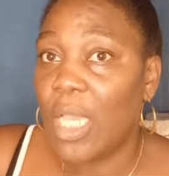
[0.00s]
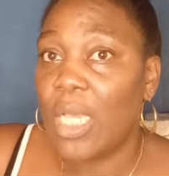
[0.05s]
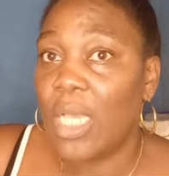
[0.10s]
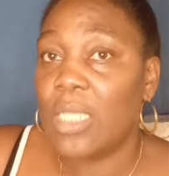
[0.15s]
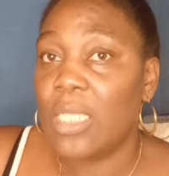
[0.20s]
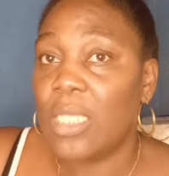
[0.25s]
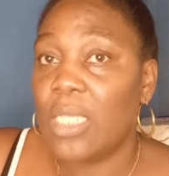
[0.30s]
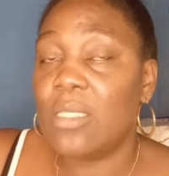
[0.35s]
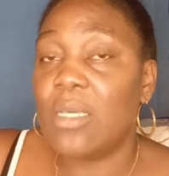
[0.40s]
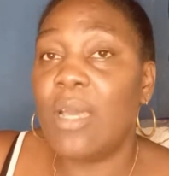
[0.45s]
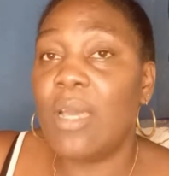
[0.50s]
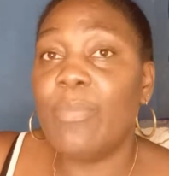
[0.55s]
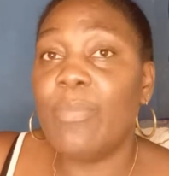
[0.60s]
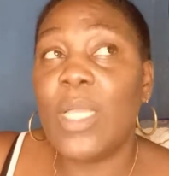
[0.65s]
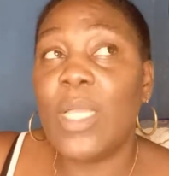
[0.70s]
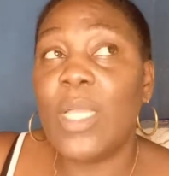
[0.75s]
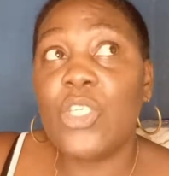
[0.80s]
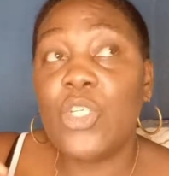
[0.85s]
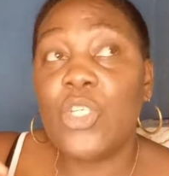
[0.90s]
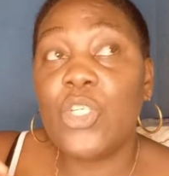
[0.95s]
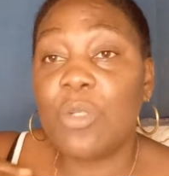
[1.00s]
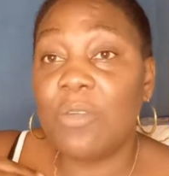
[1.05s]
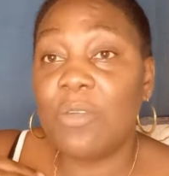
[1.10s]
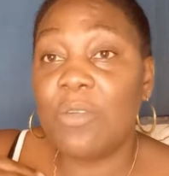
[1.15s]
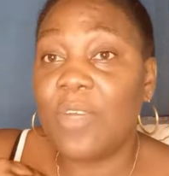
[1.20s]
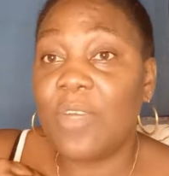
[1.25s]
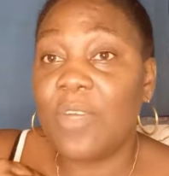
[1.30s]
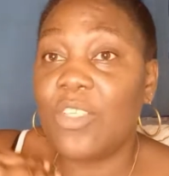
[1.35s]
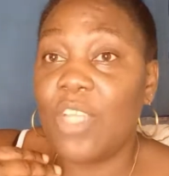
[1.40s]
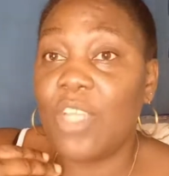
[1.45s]
so I'm not sure if I
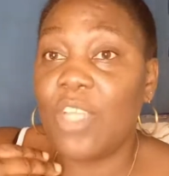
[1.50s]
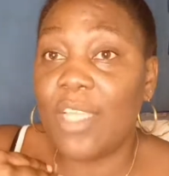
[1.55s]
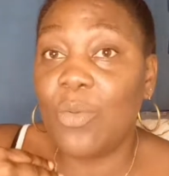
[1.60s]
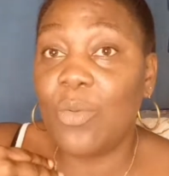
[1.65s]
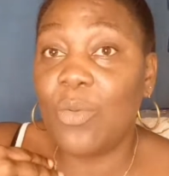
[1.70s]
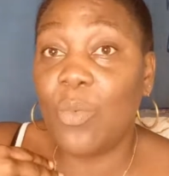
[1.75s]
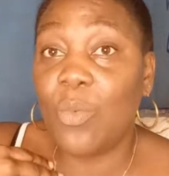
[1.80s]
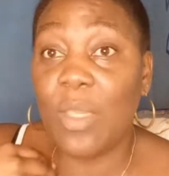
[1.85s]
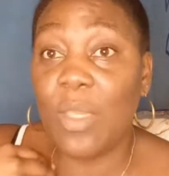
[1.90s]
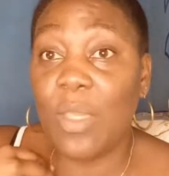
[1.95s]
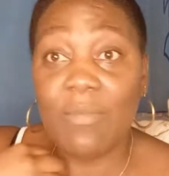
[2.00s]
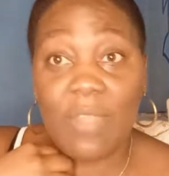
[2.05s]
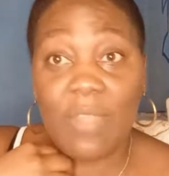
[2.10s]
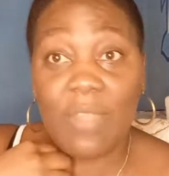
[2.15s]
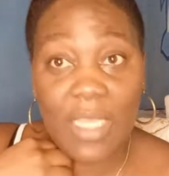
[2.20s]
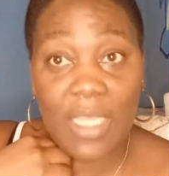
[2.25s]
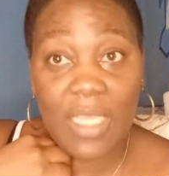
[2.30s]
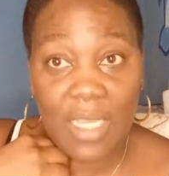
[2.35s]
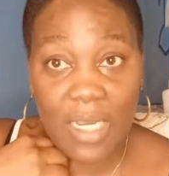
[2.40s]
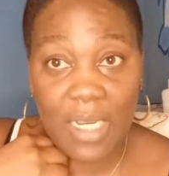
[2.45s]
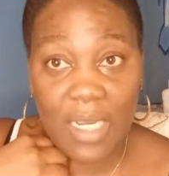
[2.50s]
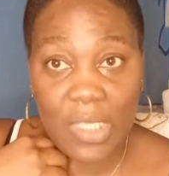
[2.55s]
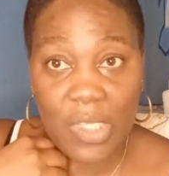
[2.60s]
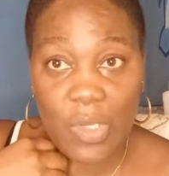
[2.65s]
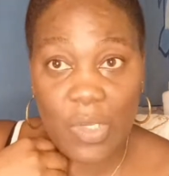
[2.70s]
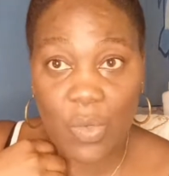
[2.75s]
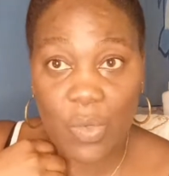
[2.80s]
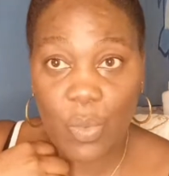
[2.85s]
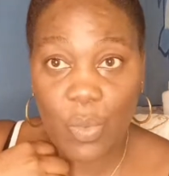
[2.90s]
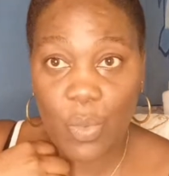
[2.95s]
try to weave the hair
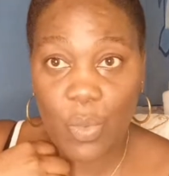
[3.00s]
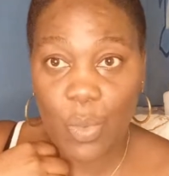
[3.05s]
now.